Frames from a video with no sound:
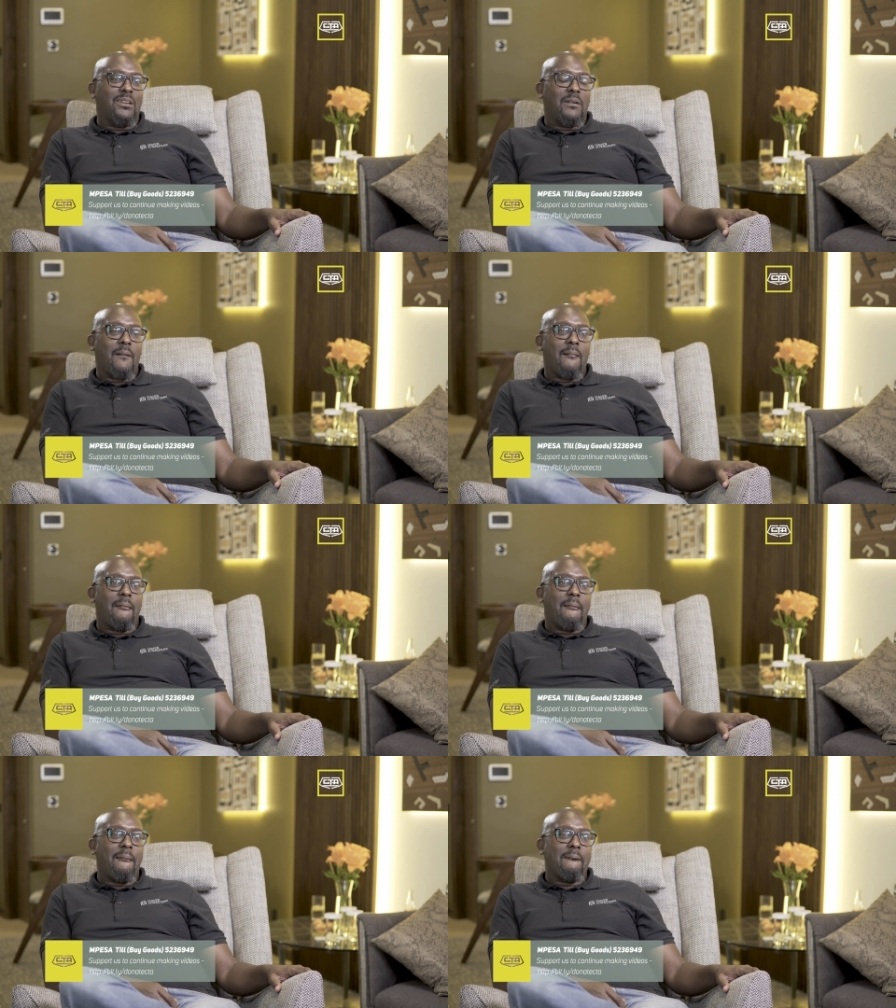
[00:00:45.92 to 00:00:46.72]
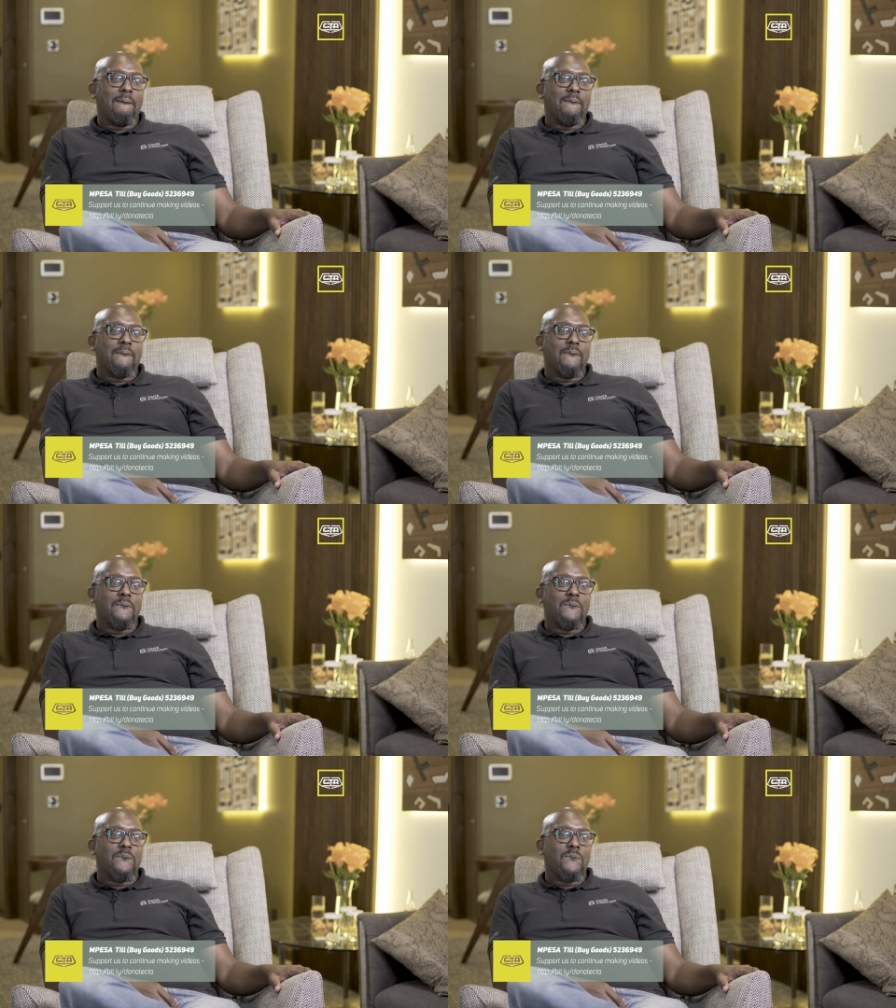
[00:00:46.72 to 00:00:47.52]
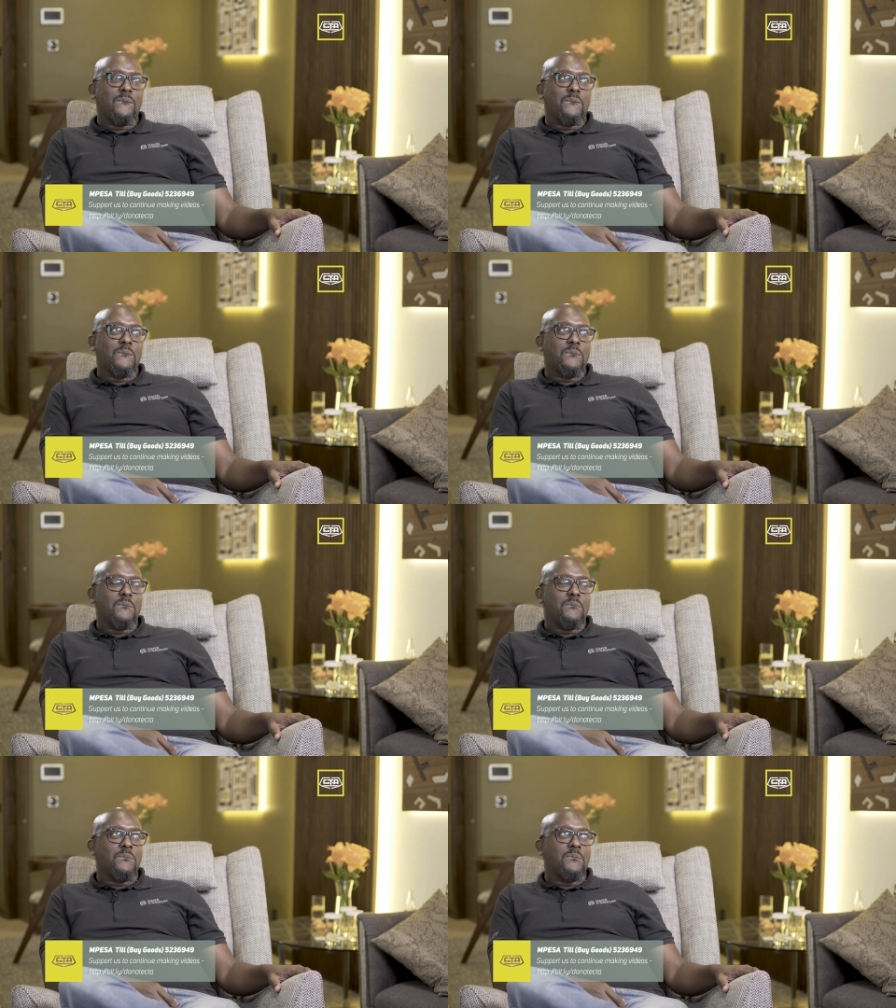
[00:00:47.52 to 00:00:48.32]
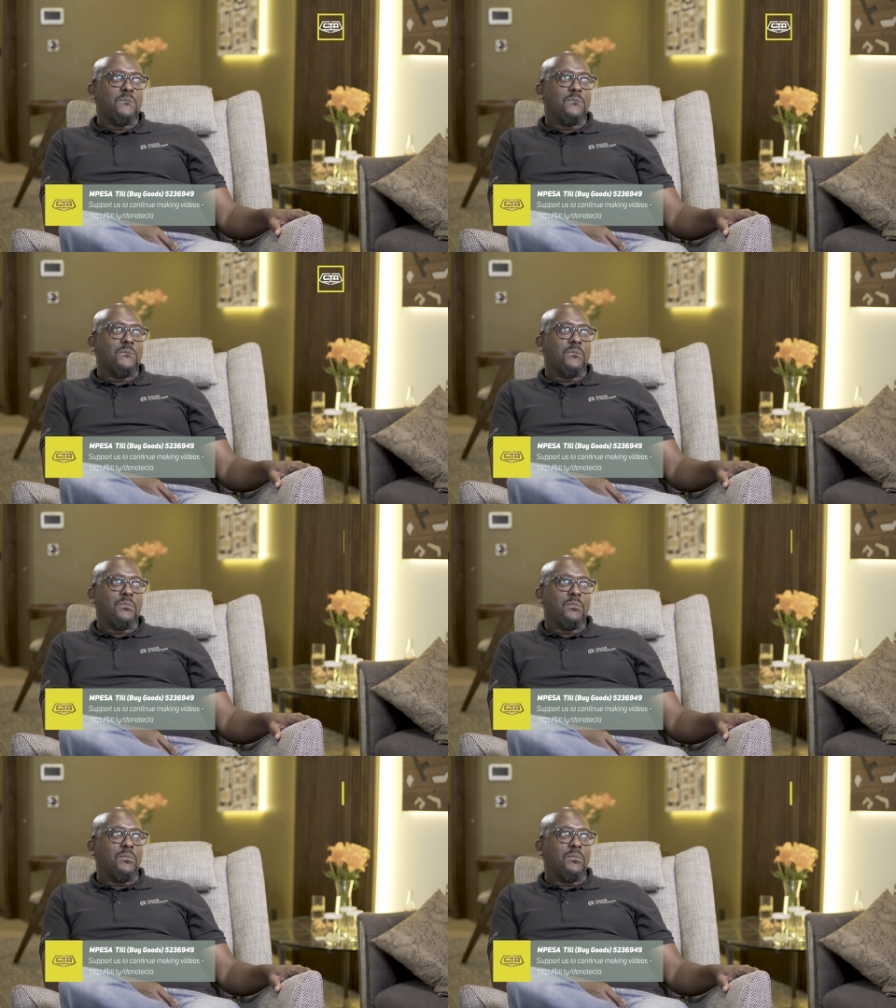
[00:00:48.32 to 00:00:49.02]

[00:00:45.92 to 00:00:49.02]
month, there's something, or every 15 days, there's something coming in.